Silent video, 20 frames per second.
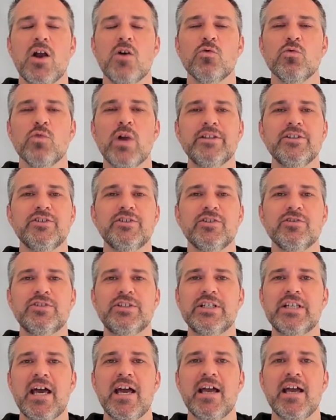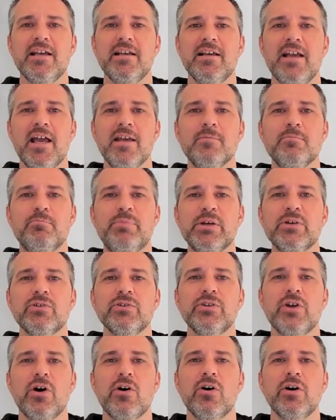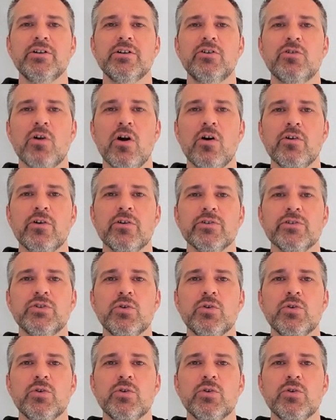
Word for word: Register today and build on Cronos